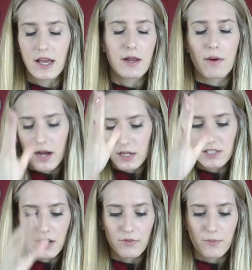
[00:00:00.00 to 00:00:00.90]
I'll
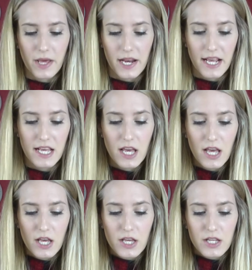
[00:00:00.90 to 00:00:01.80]
start from the beginning.
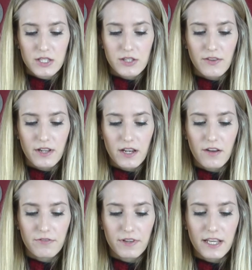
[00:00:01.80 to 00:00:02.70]
So the
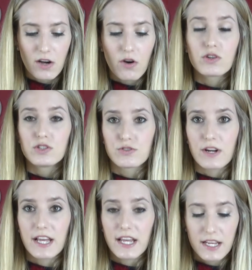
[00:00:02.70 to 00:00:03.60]
lovely
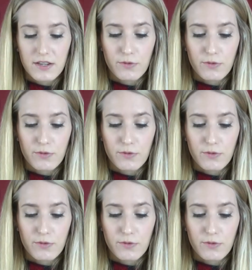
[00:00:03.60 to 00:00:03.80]
Andre